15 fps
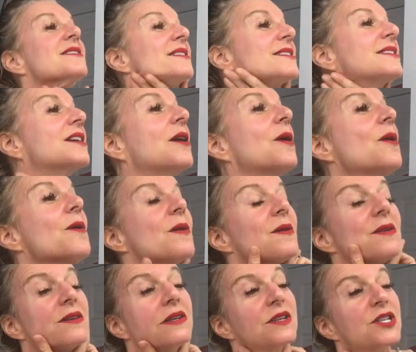So
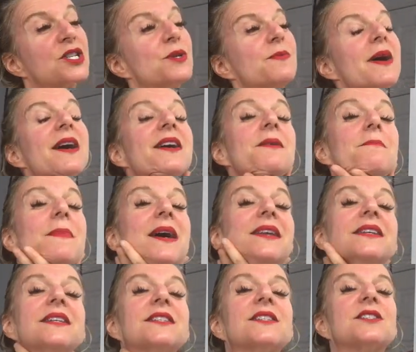she
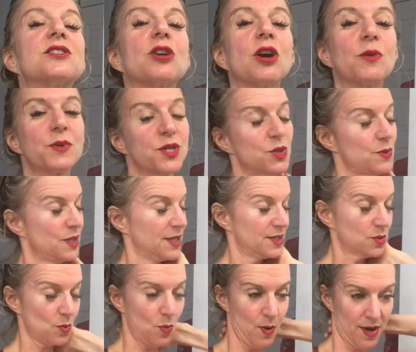recommended to start with doing
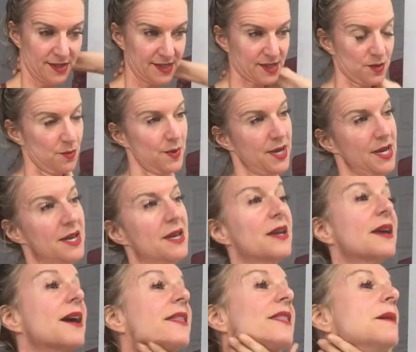this once a
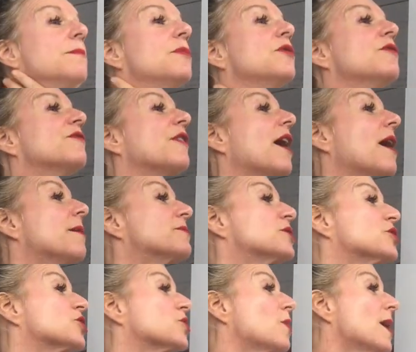week and then move up
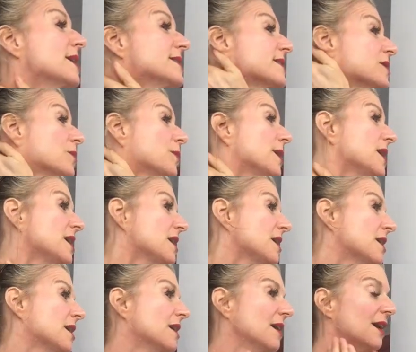to twice a
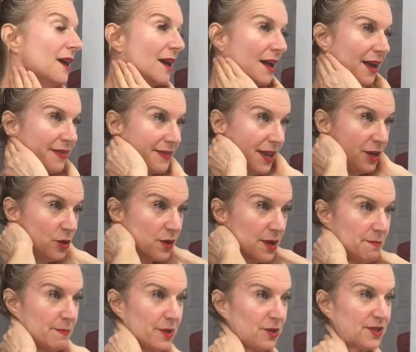week. And then you
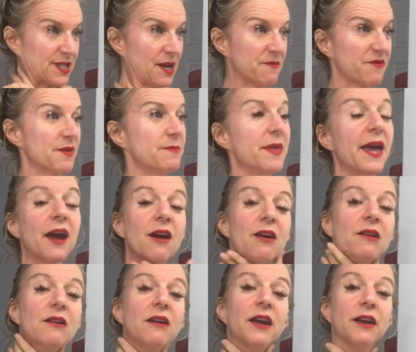can build up from
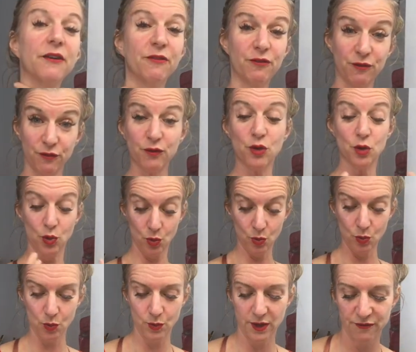there if
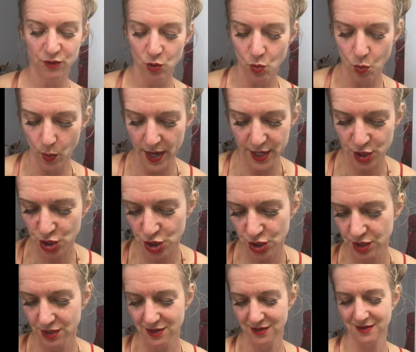you wish.